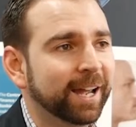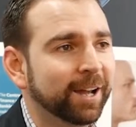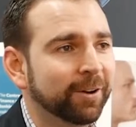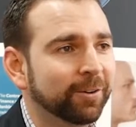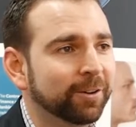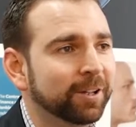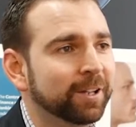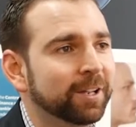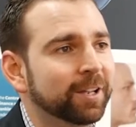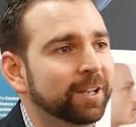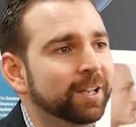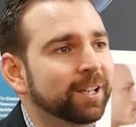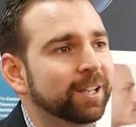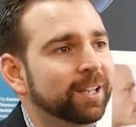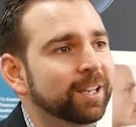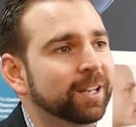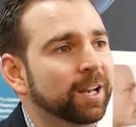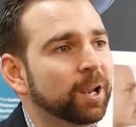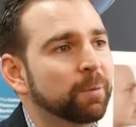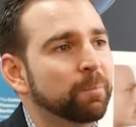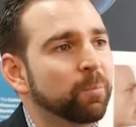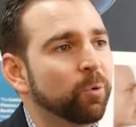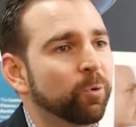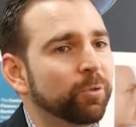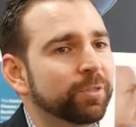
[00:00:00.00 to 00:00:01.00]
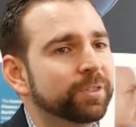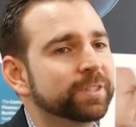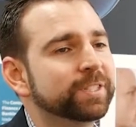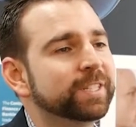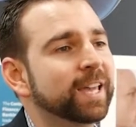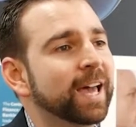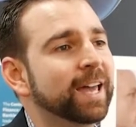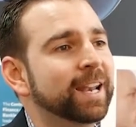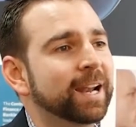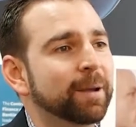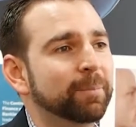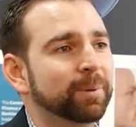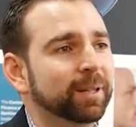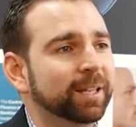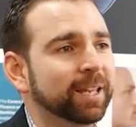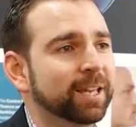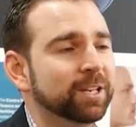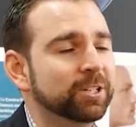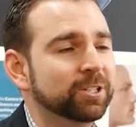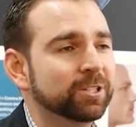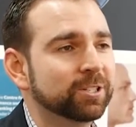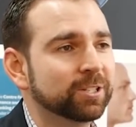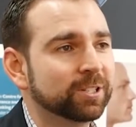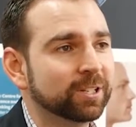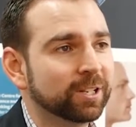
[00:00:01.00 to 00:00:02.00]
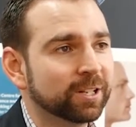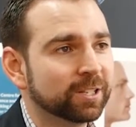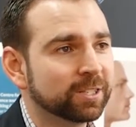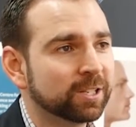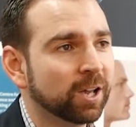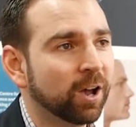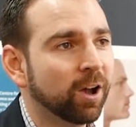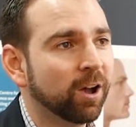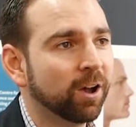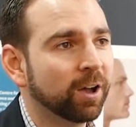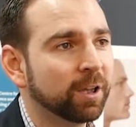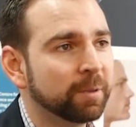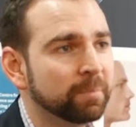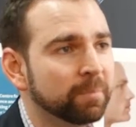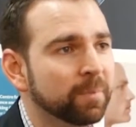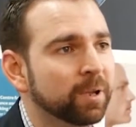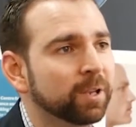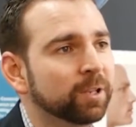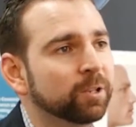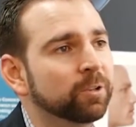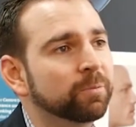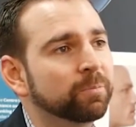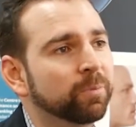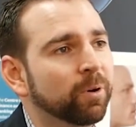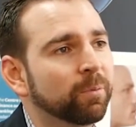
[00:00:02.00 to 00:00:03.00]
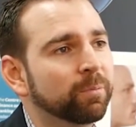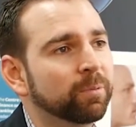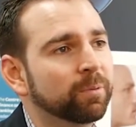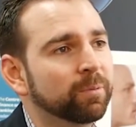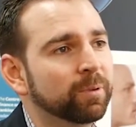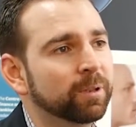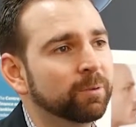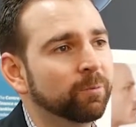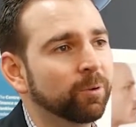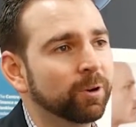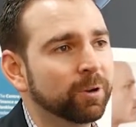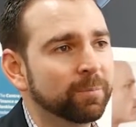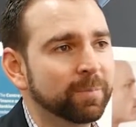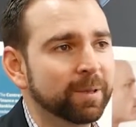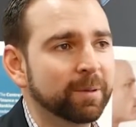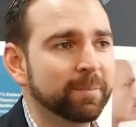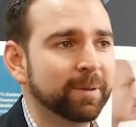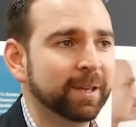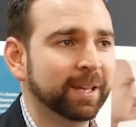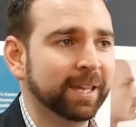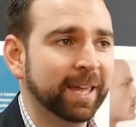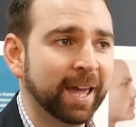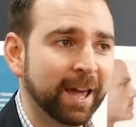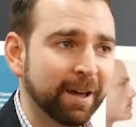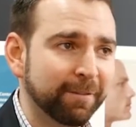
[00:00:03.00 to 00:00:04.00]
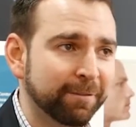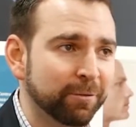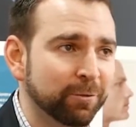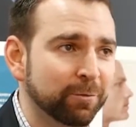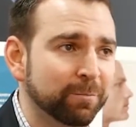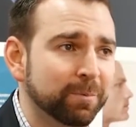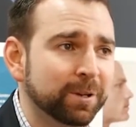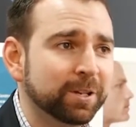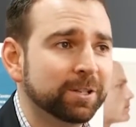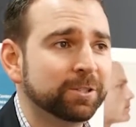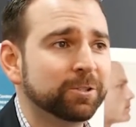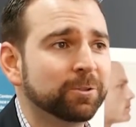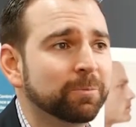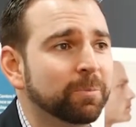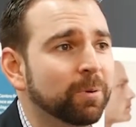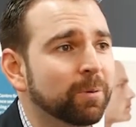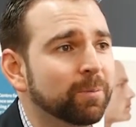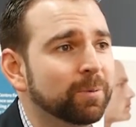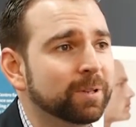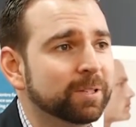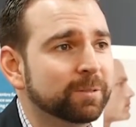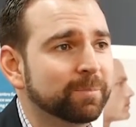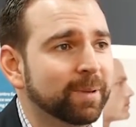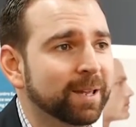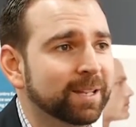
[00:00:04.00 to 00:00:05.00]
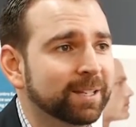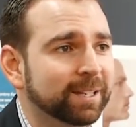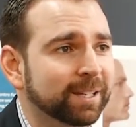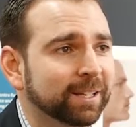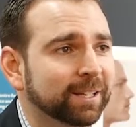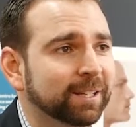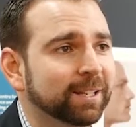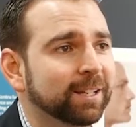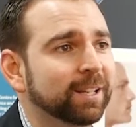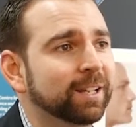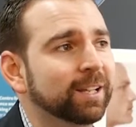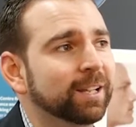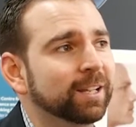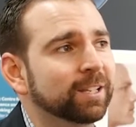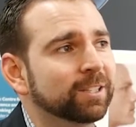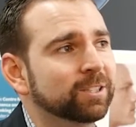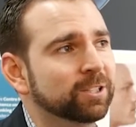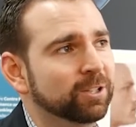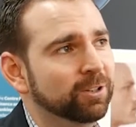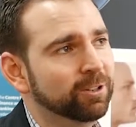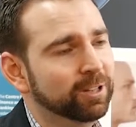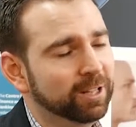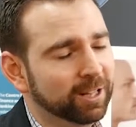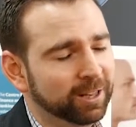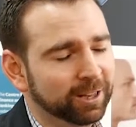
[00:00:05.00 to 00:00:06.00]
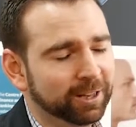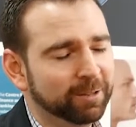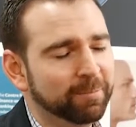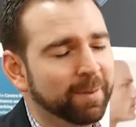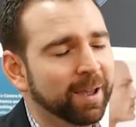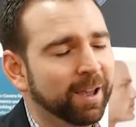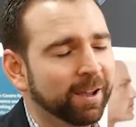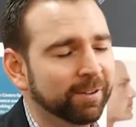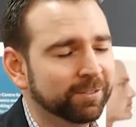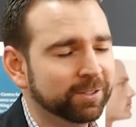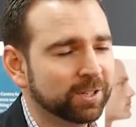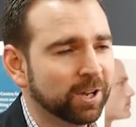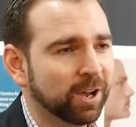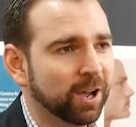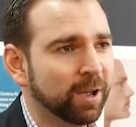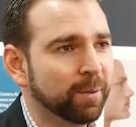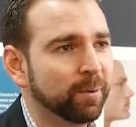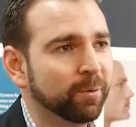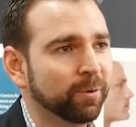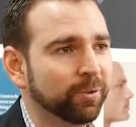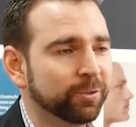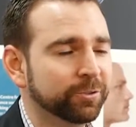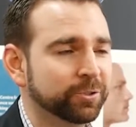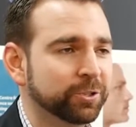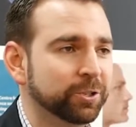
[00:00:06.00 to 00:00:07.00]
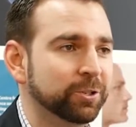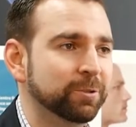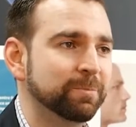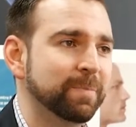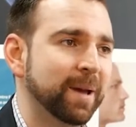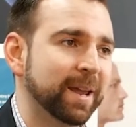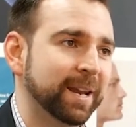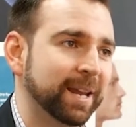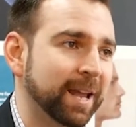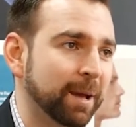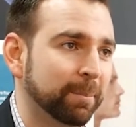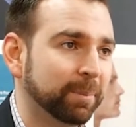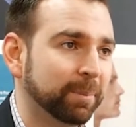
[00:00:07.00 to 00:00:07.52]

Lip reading: out more than 10 applications at a time, you'd probably want to be a bit careful because you're probably spending too little amount of time on too many